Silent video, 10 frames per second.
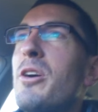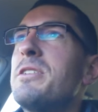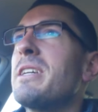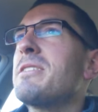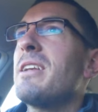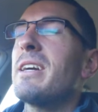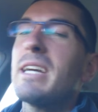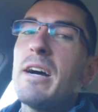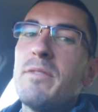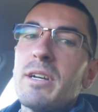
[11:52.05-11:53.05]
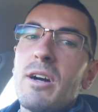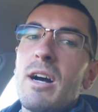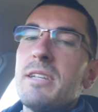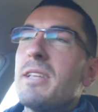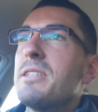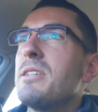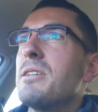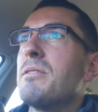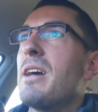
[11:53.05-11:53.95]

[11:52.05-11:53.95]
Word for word: projects that I cover, guys. That's it.